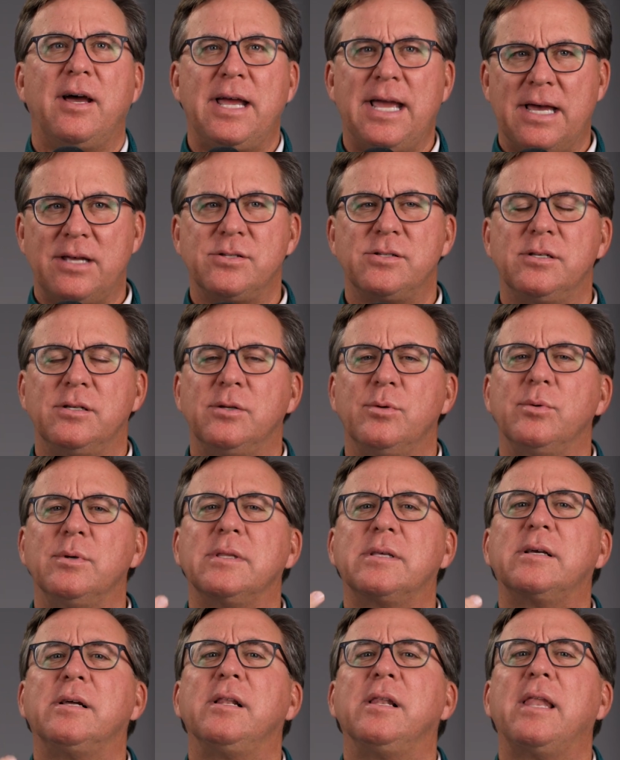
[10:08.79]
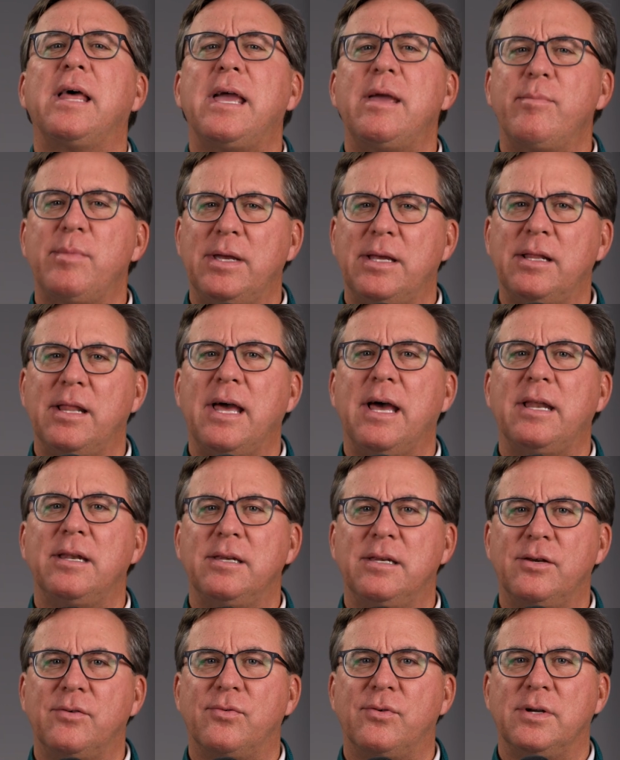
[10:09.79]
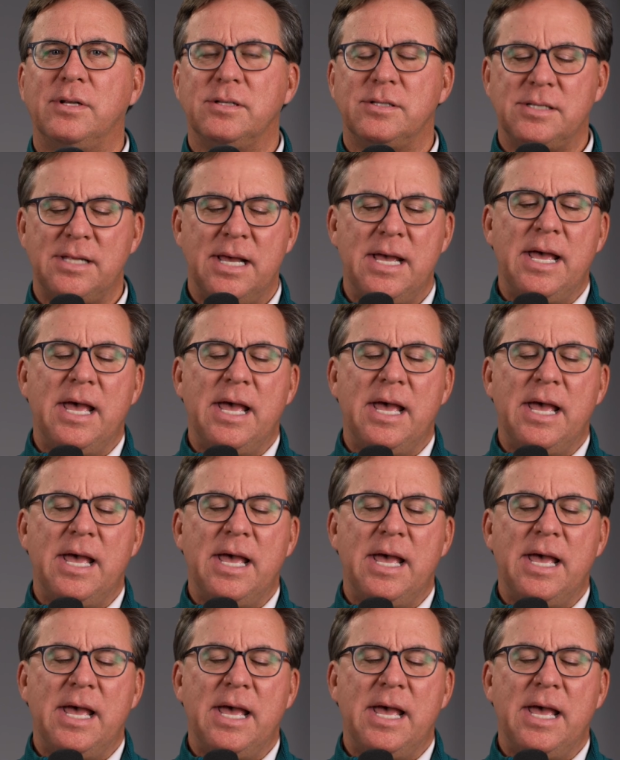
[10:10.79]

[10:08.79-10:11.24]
has to do with claiming that difference.